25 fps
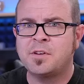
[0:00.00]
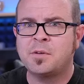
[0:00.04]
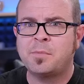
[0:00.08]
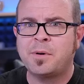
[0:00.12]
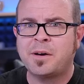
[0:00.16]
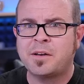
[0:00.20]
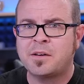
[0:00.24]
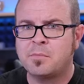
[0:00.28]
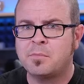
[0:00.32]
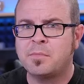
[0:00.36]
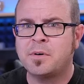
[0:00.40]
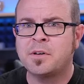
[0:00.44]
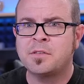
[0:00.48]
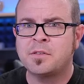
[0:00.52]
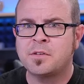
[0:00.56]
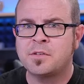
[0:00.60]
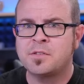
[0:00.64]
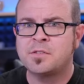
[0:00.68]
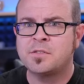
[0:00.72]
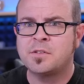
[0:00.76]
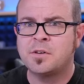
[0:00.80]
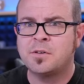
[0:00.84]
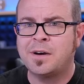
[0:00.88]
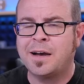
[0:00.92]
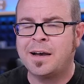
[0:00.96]
about a month or
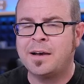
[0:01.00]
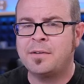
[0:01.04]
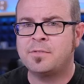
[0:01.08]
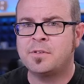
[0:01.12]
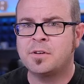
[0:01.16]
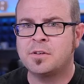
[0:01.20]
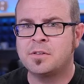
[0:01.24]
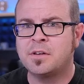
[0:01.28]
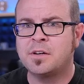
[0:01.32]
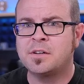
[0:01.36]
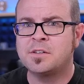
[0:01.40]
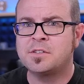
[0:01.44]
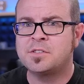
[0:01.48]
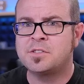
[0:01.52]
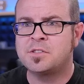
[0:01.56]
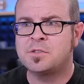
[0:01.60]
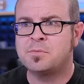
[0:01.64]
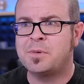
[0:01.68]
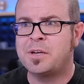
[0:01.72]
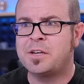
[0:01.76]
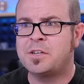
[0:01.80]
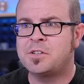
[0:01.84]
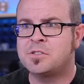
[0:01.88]
so after launch to make